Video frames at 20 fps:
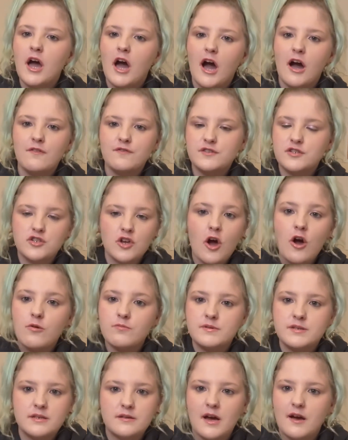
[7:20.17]
I've
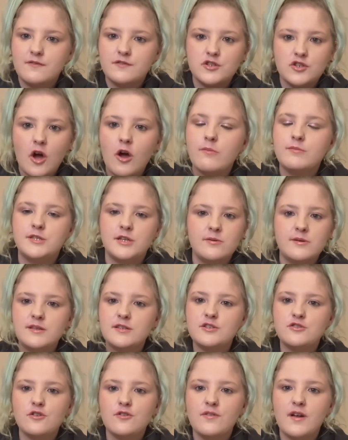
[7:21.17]
stopped doing
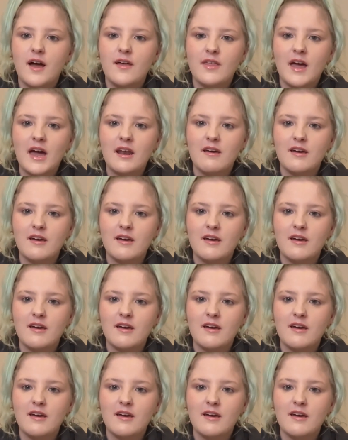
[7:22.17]
stuff like that.